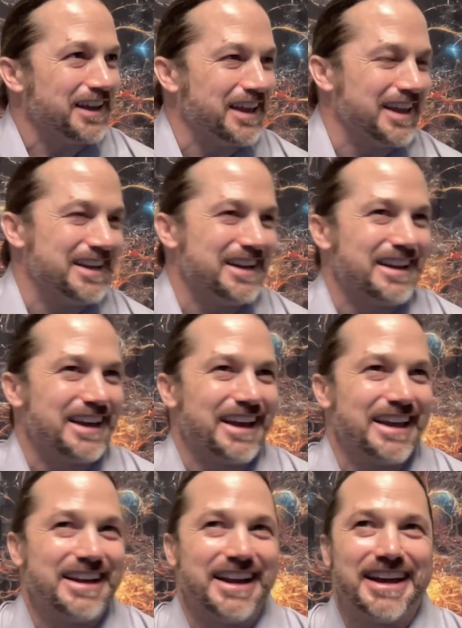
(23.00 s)

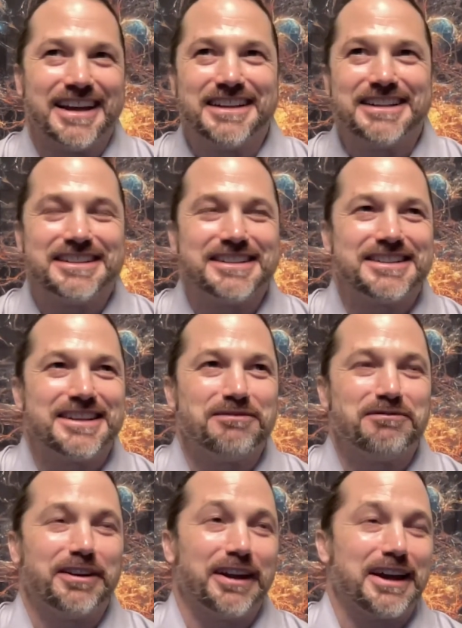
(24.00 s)
and I didn't
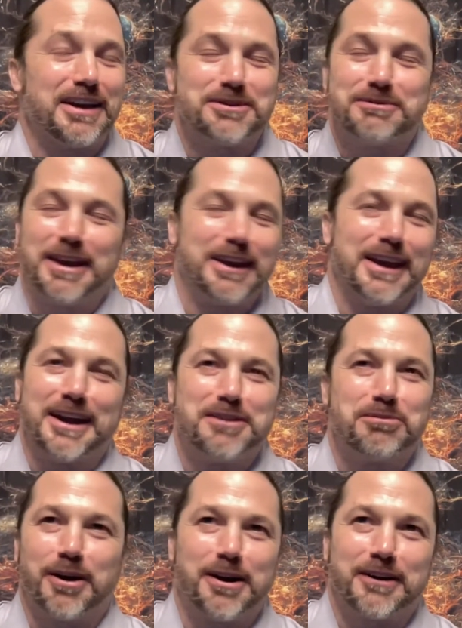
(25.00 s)
feel like I was making any
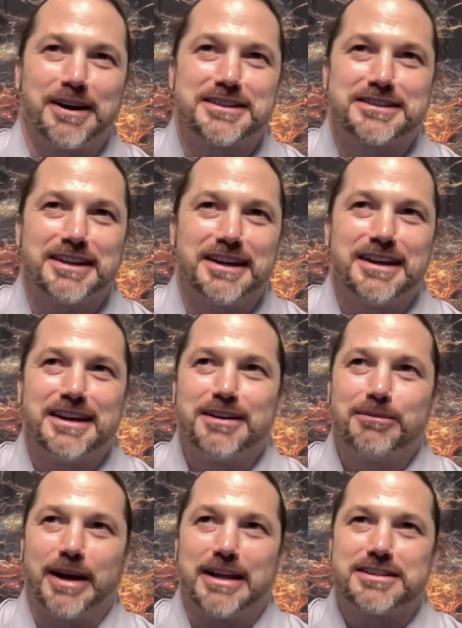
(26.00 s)
progress,
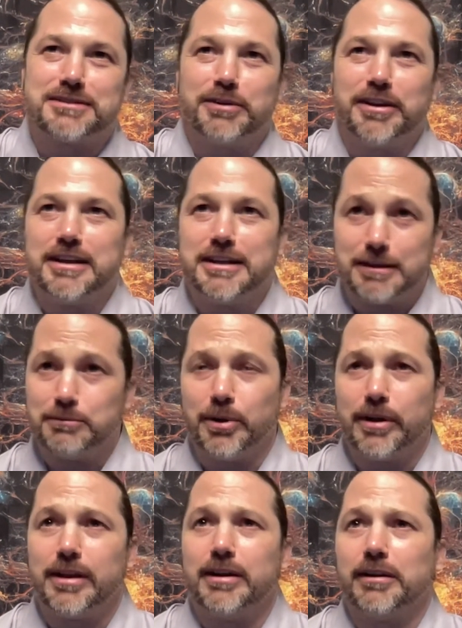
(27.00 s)
but I just really didn't
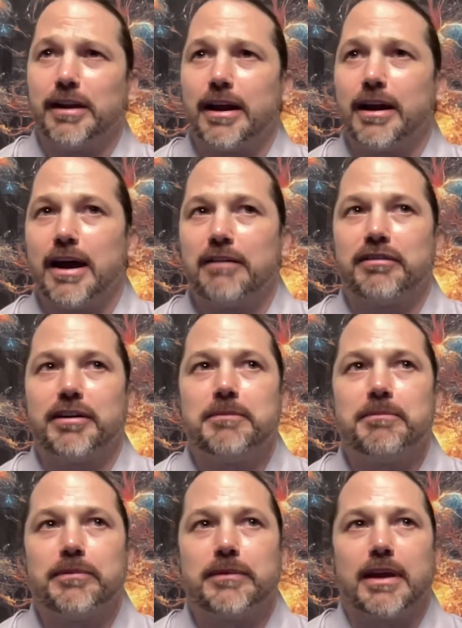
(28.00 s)
put in a lot of effort.
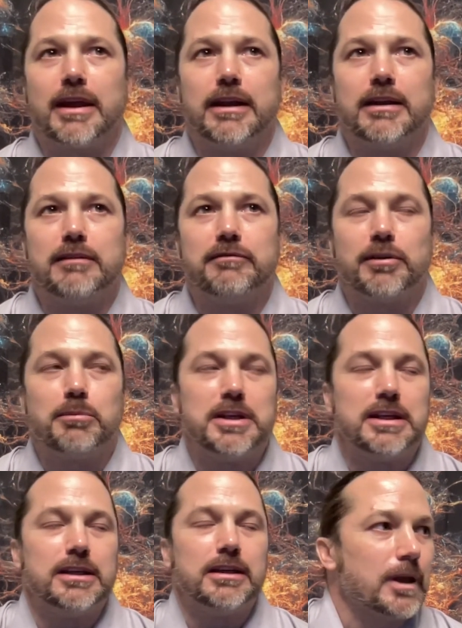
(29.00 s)
And for
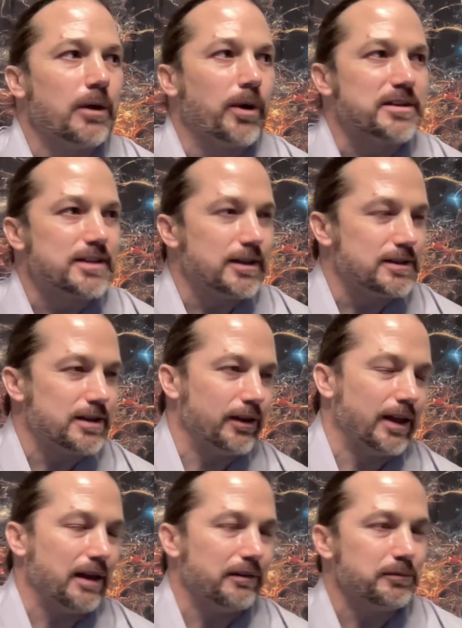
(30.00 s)
me, it wasn't until
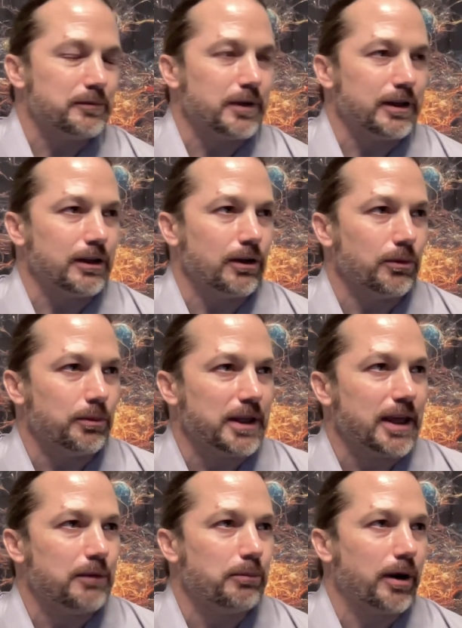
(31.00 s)
I,
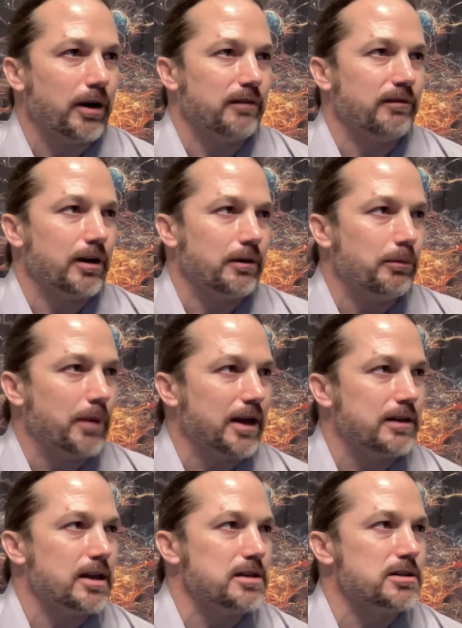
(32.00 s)
became part of a
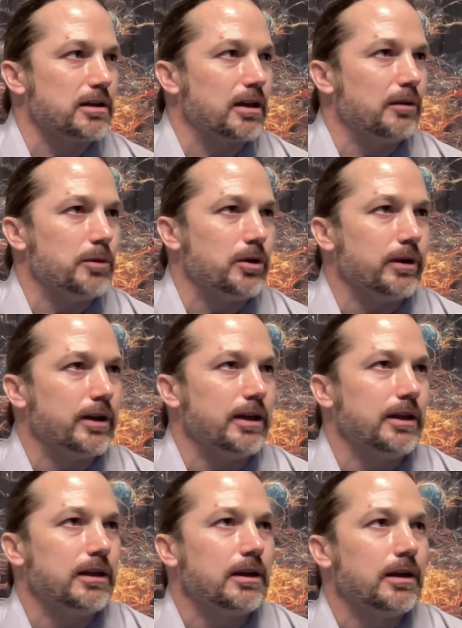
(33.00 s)
meditation
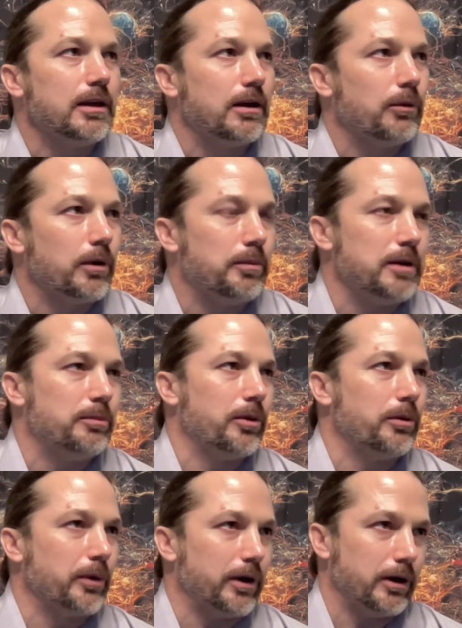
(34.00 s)
community where people
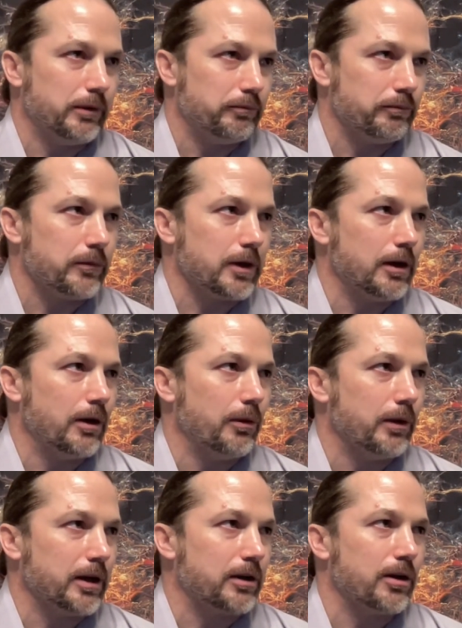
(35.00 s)
were,
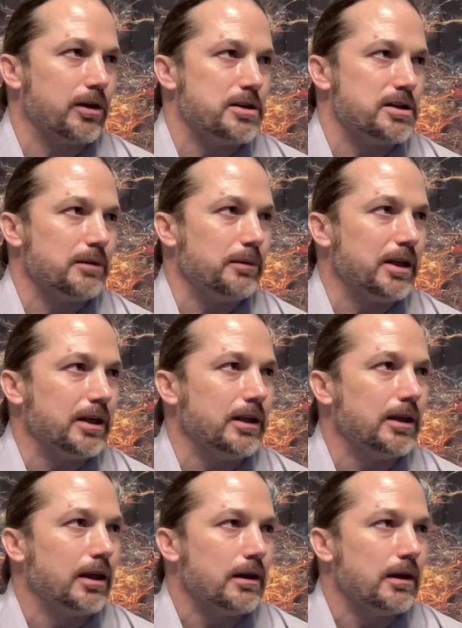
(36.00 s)
encouraging me,